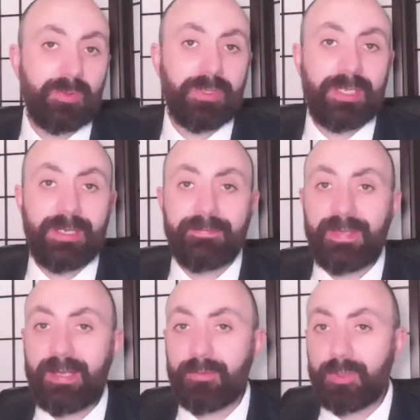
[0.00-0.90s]
What they
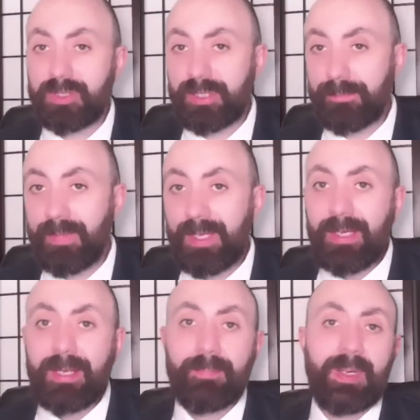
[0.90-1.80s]
found was that
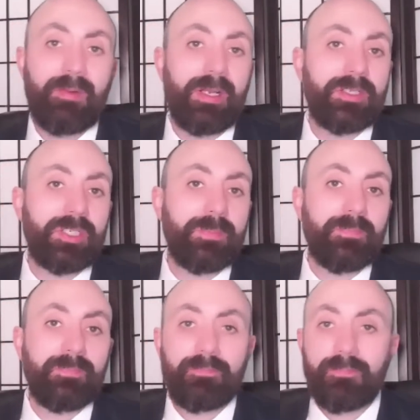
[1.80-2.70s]

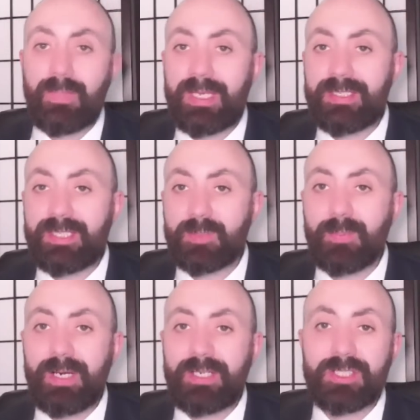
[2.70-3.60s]
imperialism, as
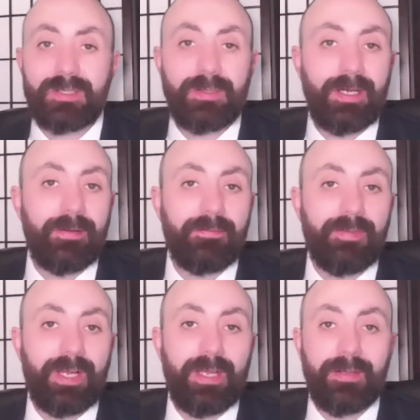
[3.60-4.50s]
expressed
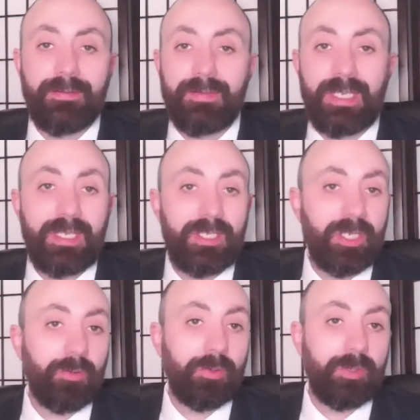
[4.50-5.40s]
via the
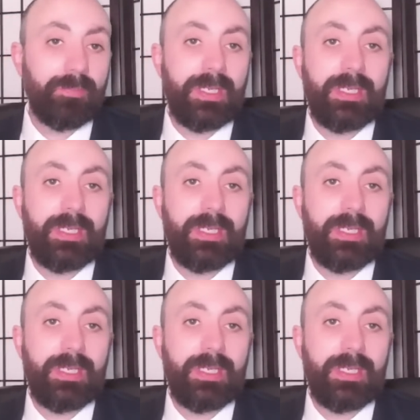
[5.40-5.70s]
EU, could